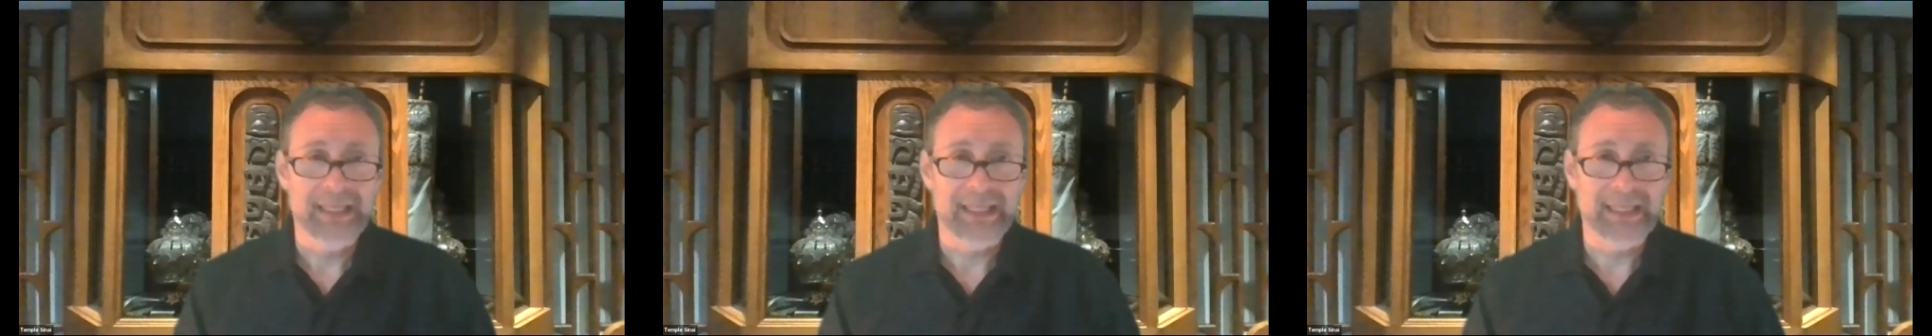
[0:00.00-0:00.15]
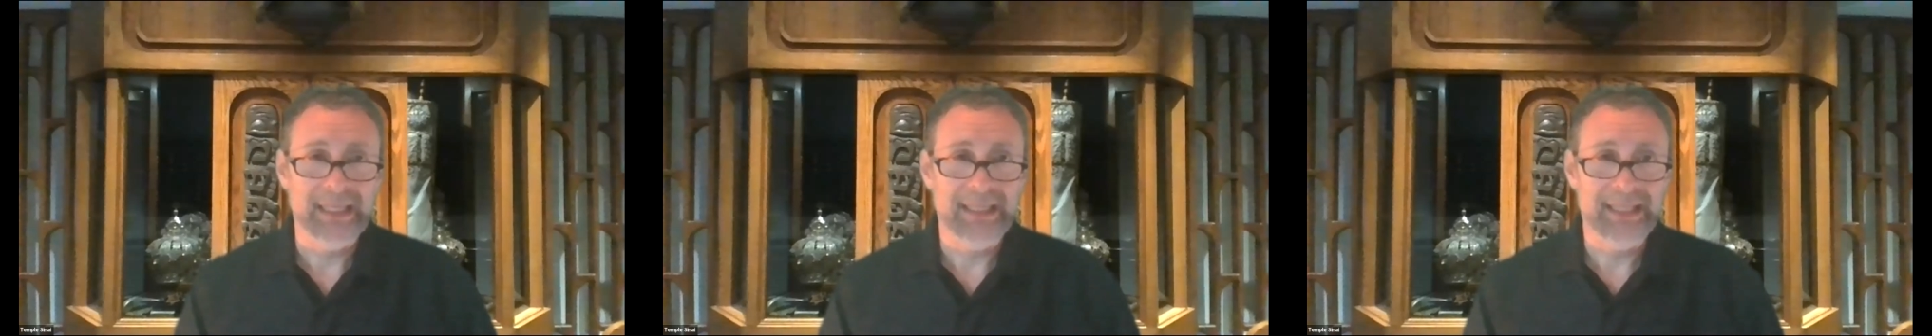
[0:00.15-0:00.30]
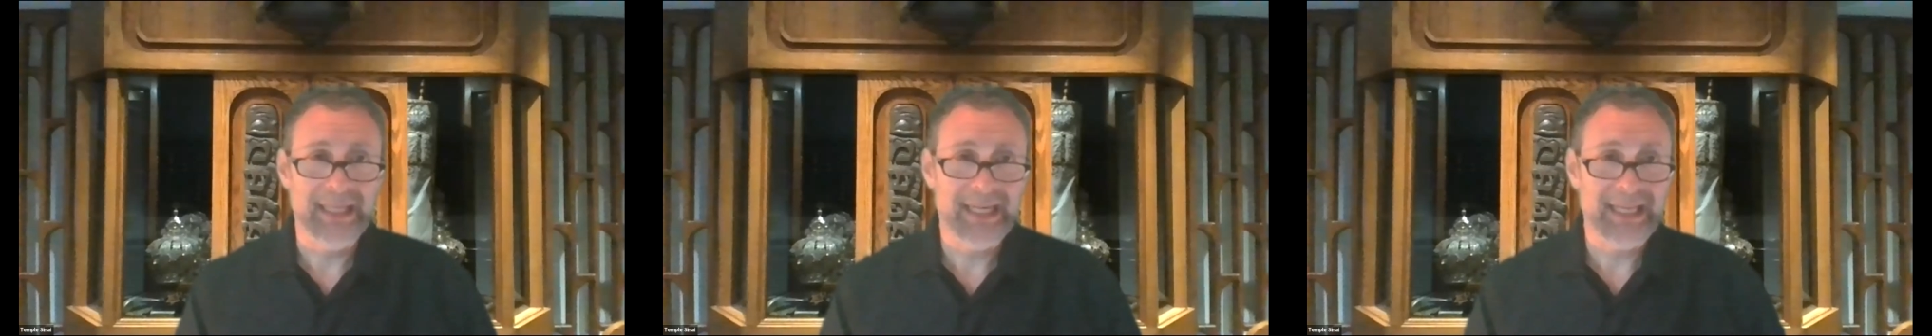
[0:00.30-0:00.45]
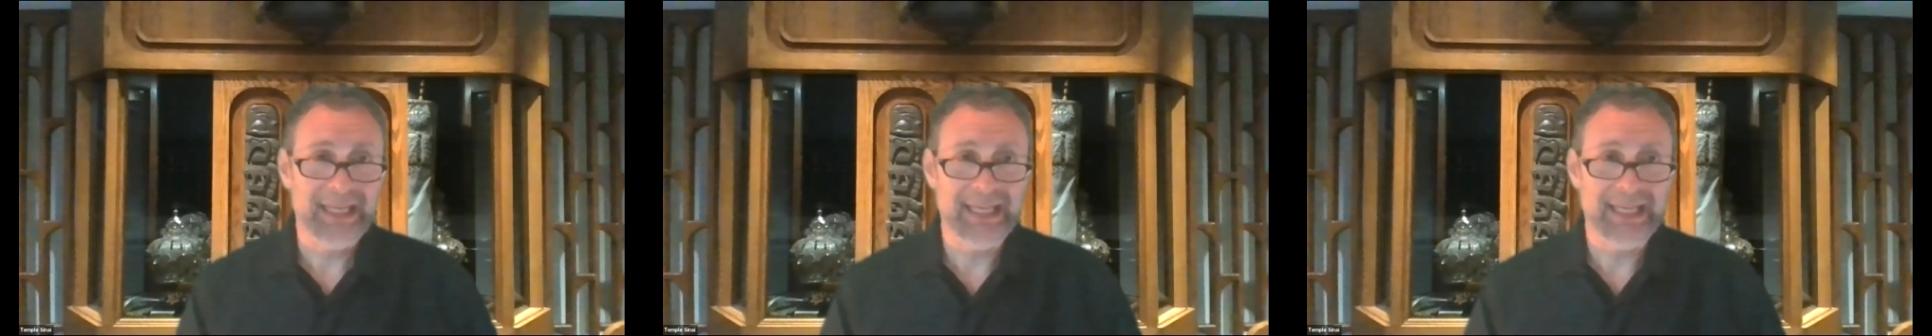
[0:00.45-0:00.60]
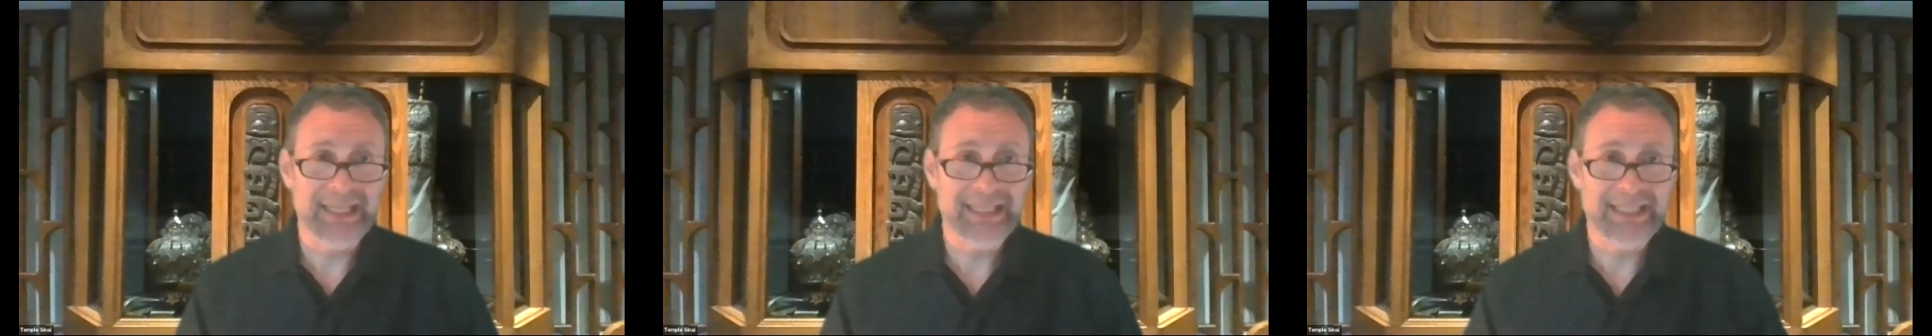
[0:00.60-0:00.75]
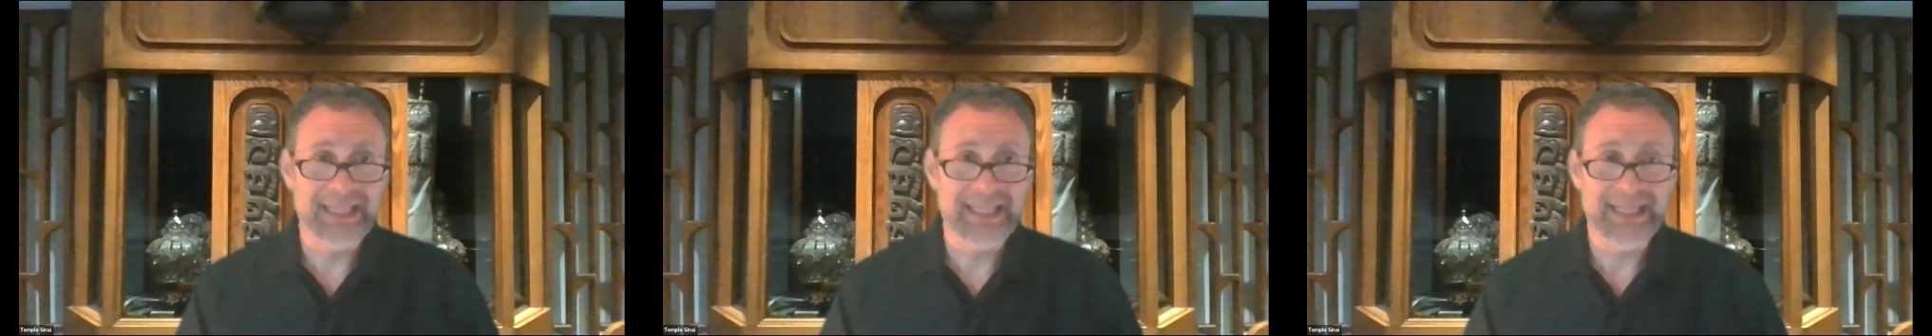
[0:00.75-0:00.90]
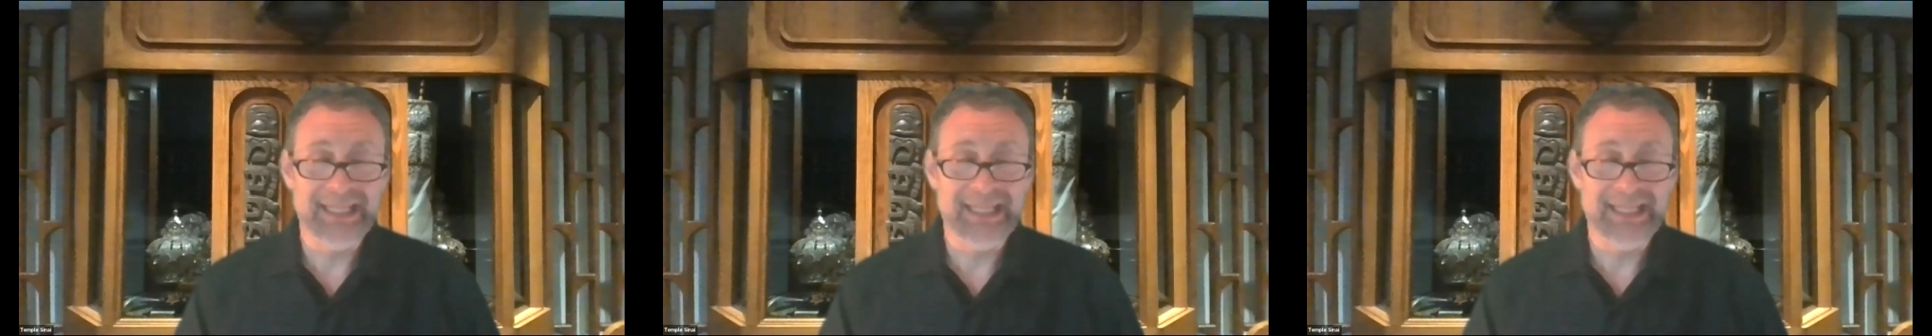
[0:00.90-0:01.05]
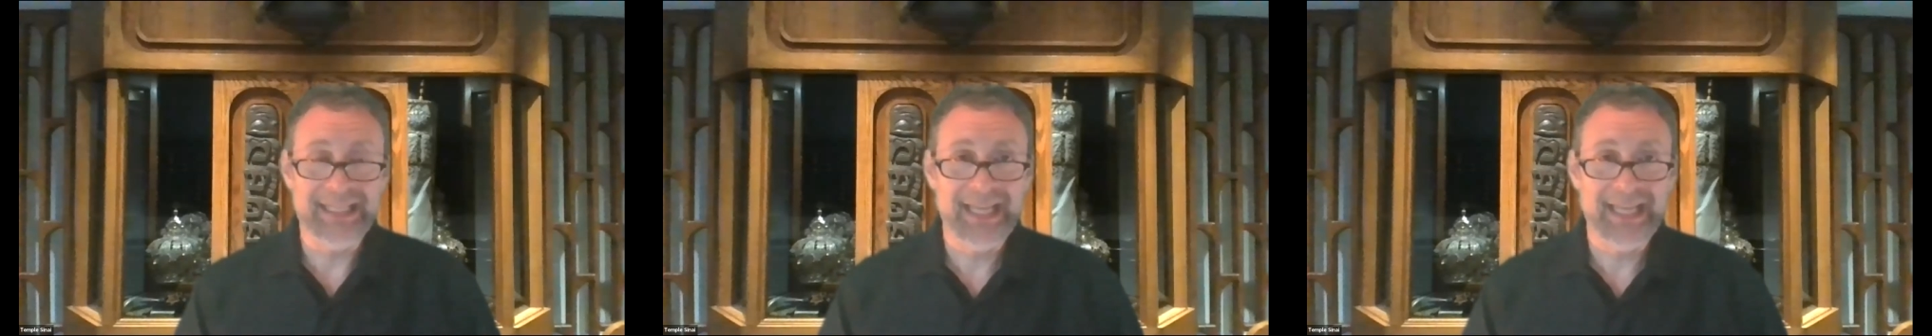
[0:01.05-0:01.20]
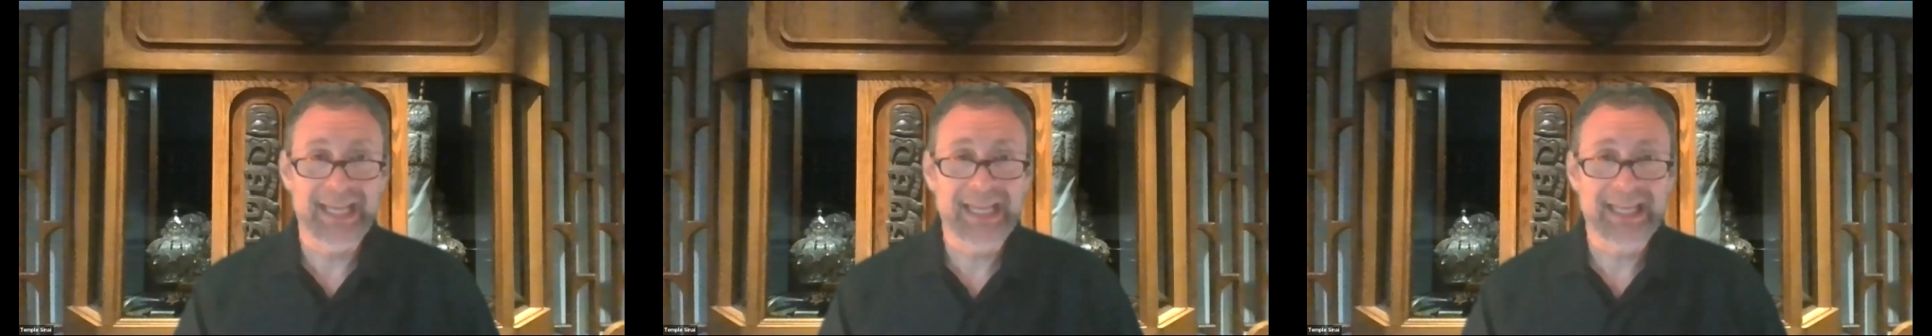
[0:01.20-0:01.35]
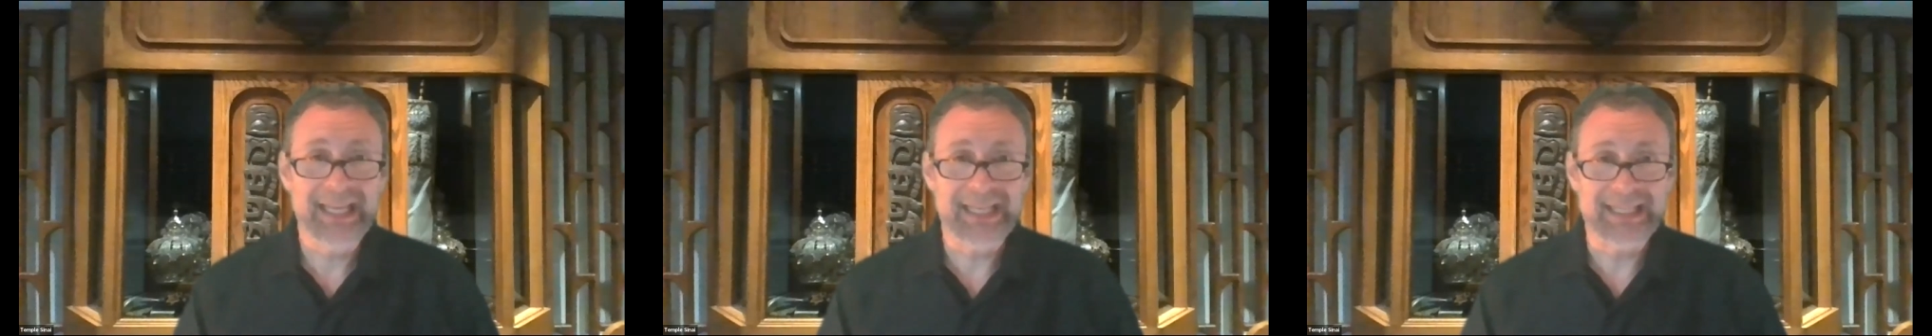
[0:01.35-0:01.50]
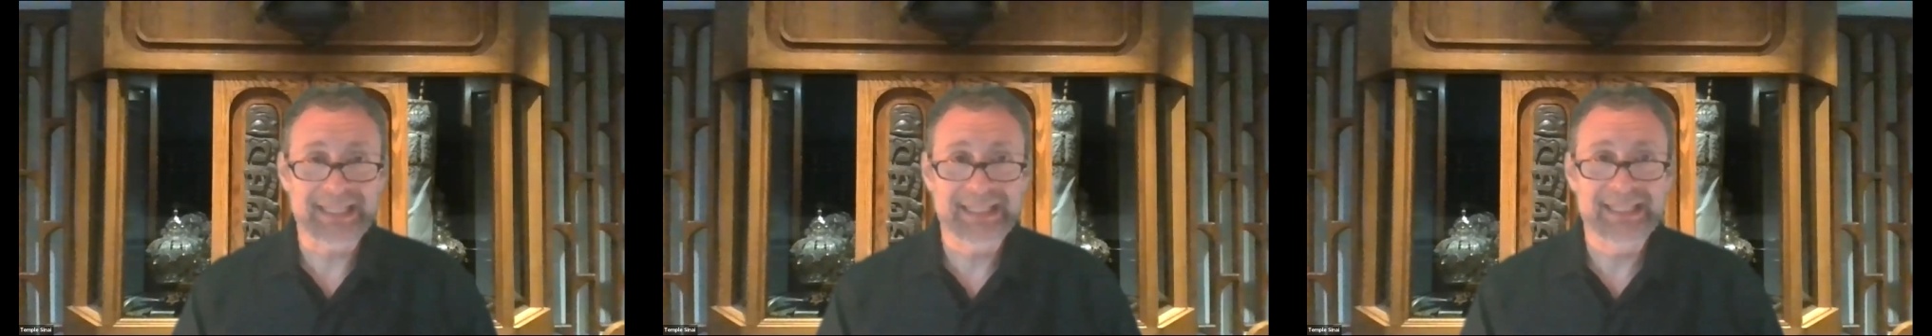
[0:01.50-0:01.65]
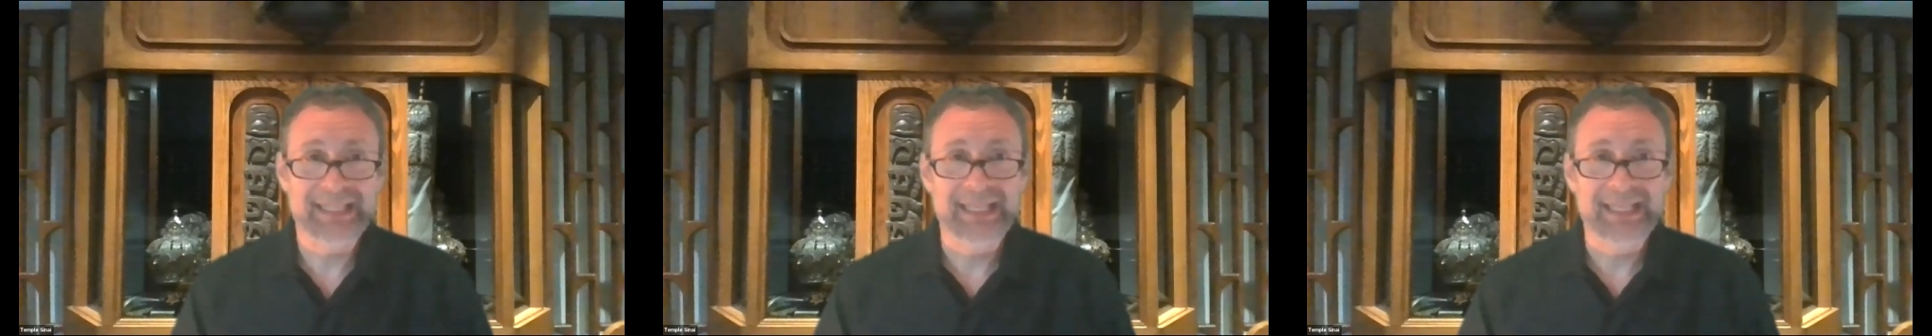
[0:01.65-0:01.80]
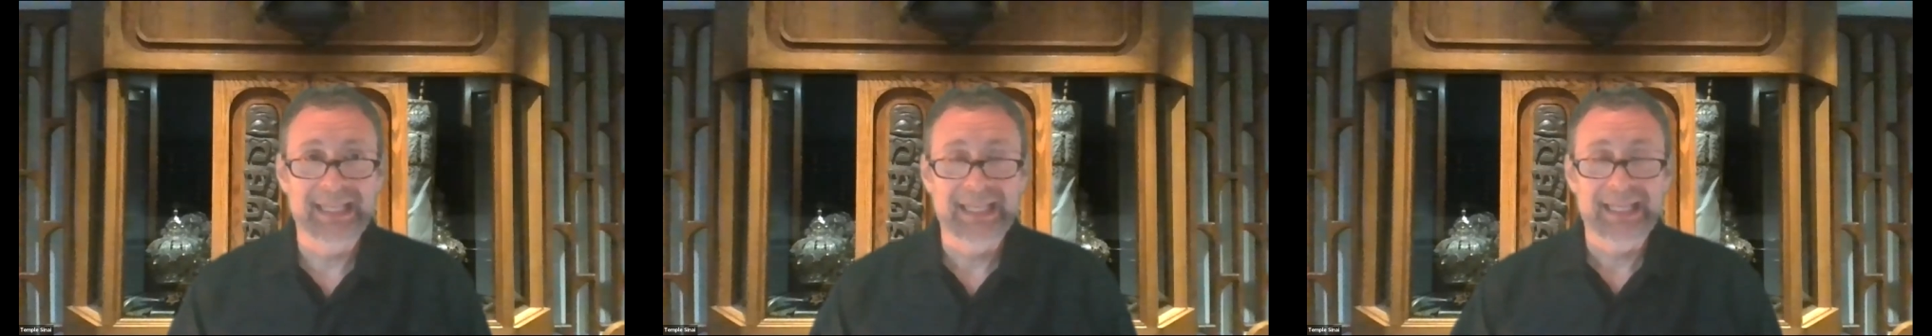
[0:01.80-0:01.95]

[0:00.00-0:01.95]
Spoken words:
and that I guess that it takes